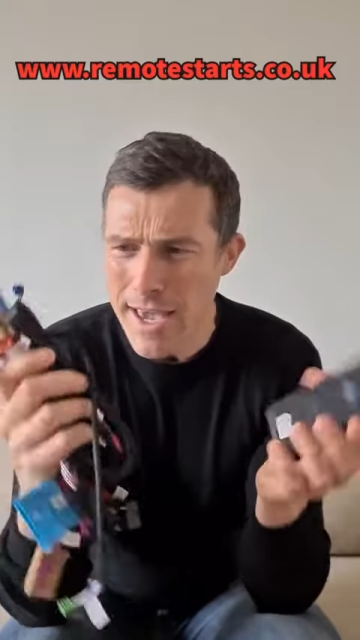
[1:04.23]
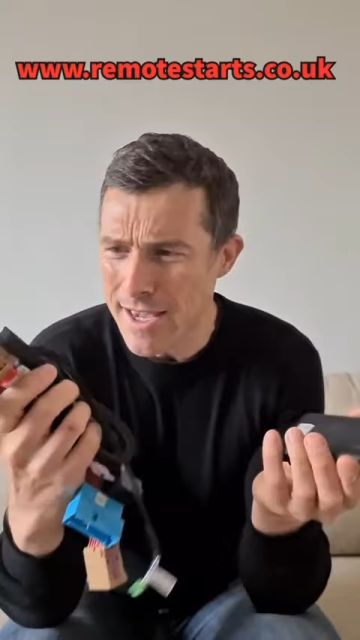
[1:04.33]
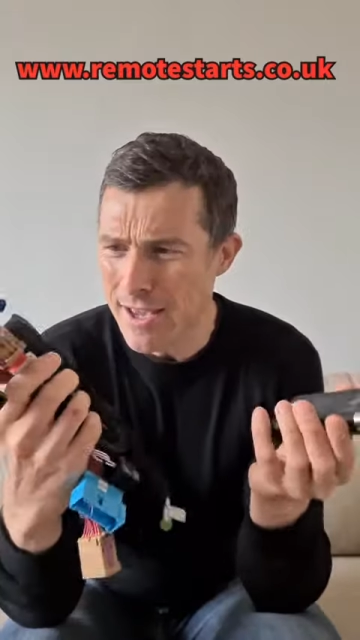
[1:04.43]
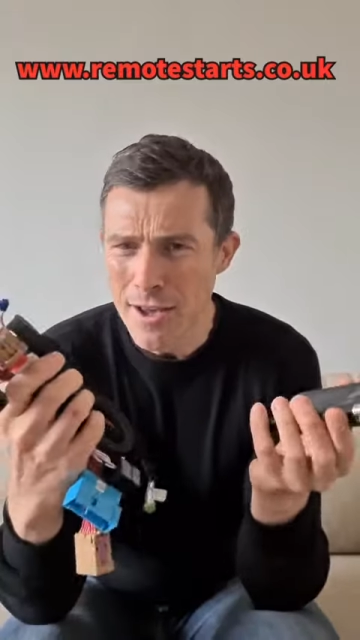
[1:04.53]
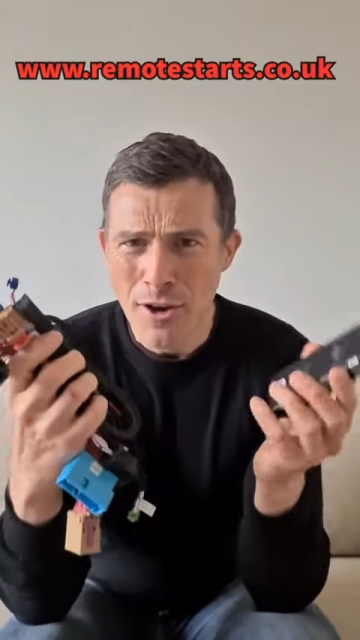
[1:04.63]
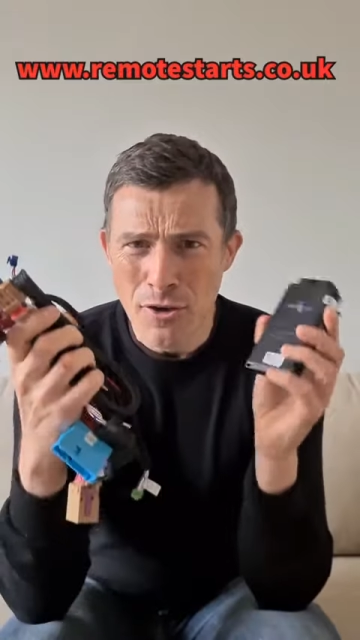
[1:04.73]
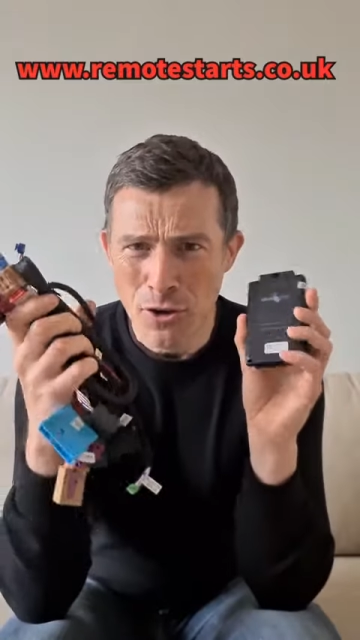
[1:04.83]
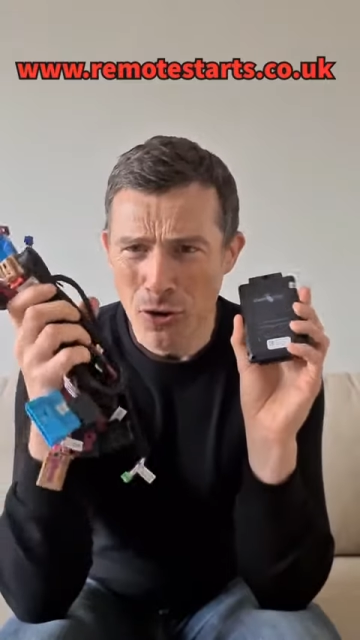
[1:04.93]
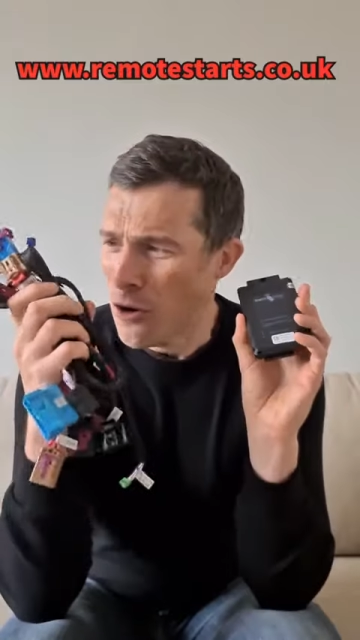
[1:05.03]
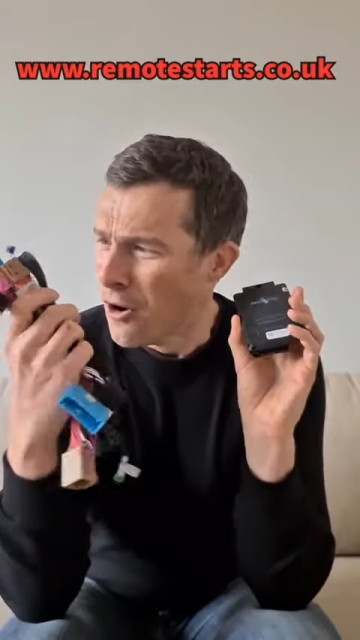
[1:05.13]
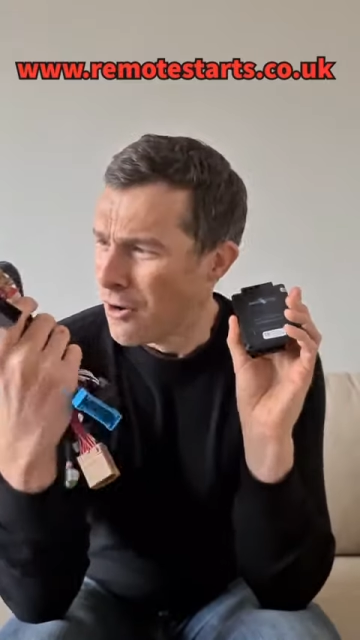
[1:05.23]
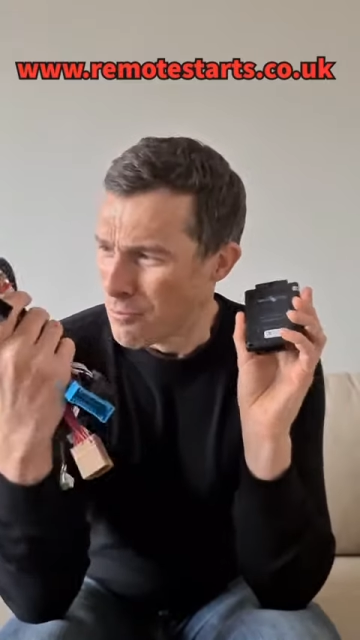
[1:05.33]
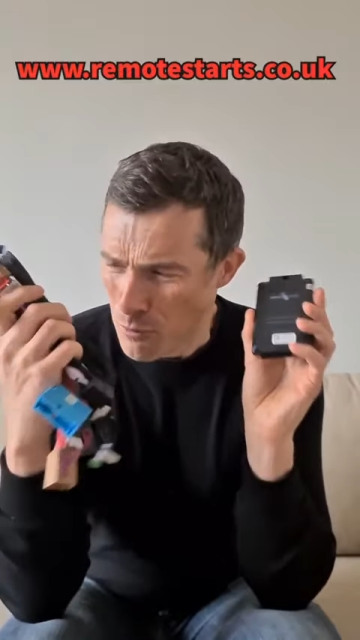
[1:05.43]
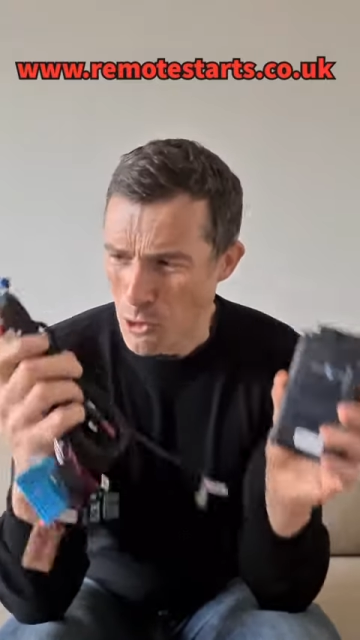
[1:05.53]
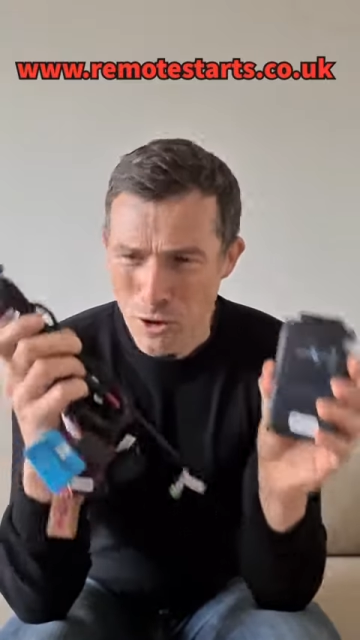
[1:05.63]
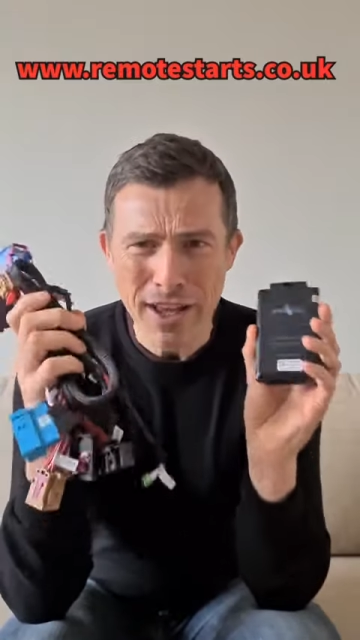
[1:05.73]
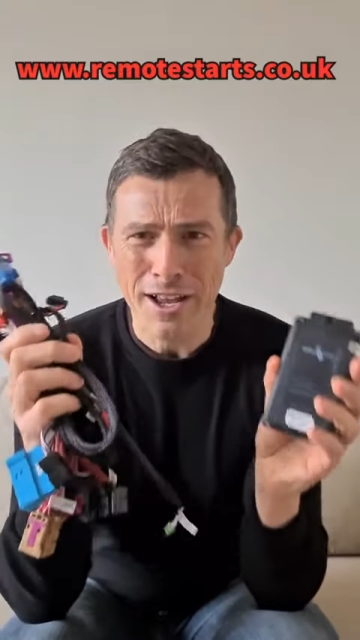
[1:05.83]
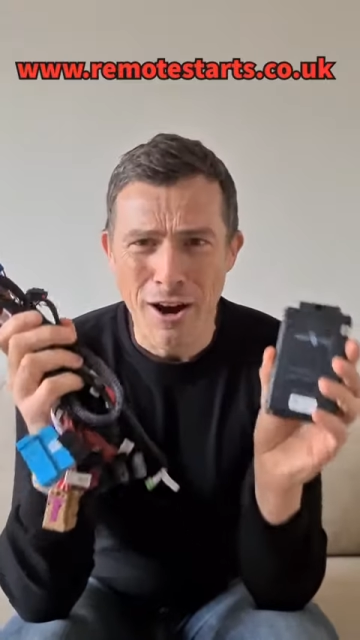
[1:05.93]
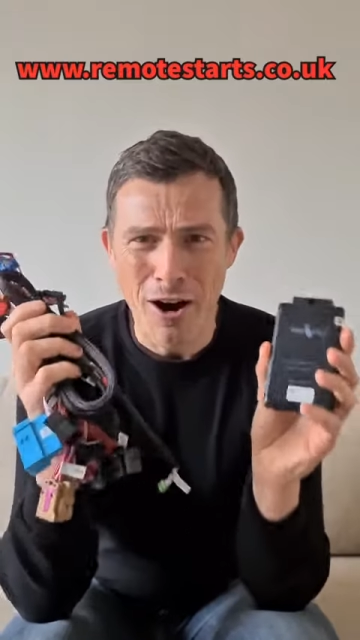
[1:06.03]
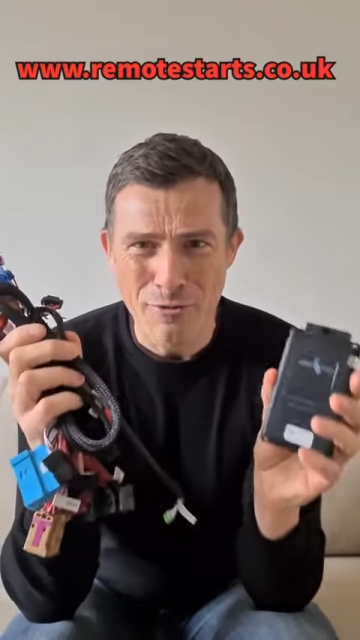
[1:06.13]
make your
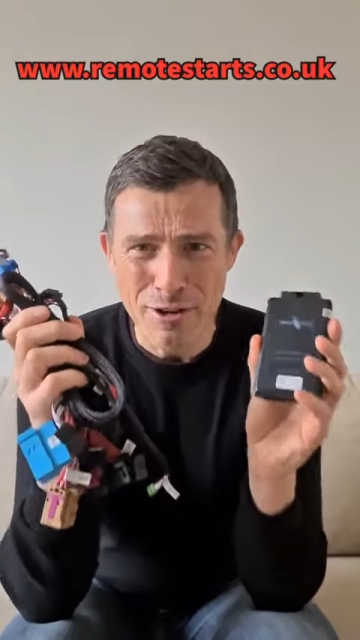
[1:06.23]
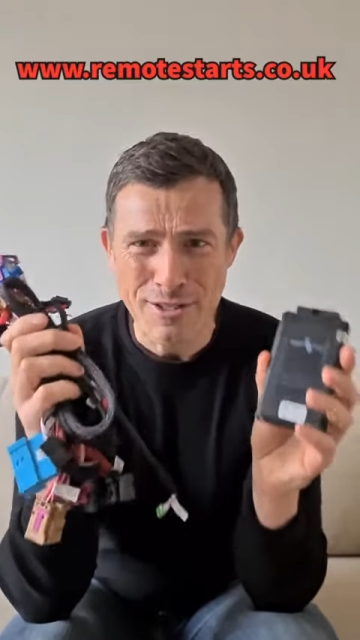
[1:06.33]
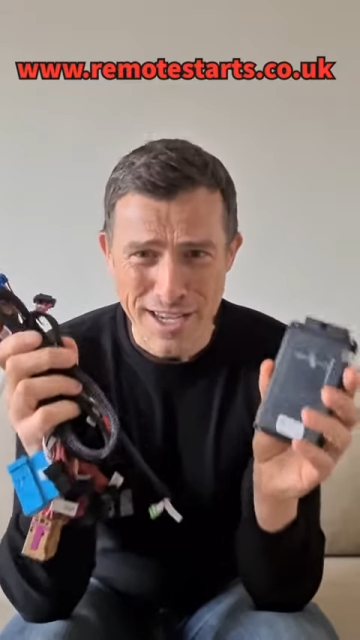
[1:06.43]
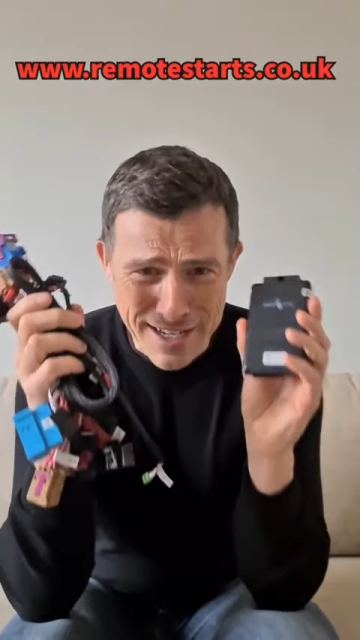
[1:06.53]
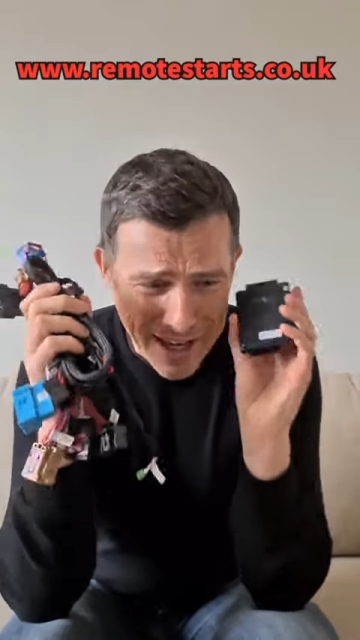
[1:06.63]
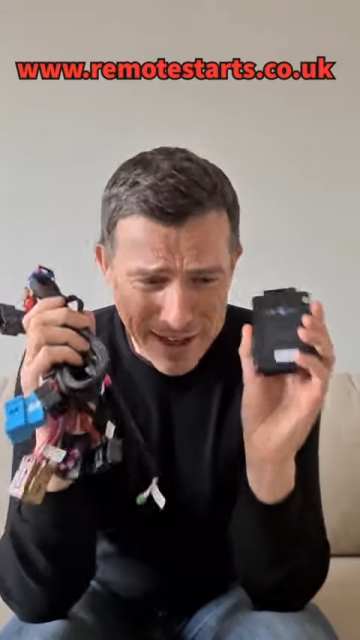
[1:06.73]
morning car routine